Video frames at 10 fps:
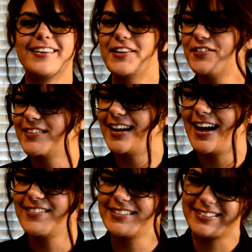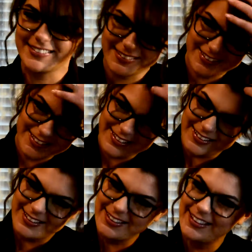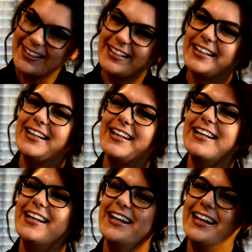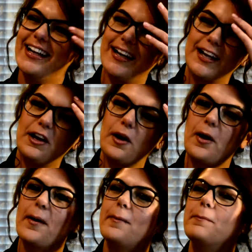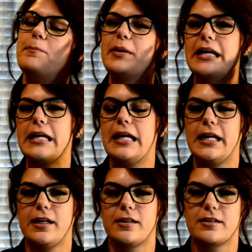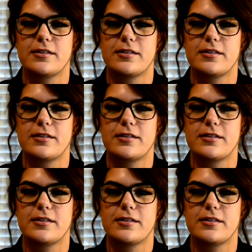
No, I haven't. Have you ever been to somebody Bean,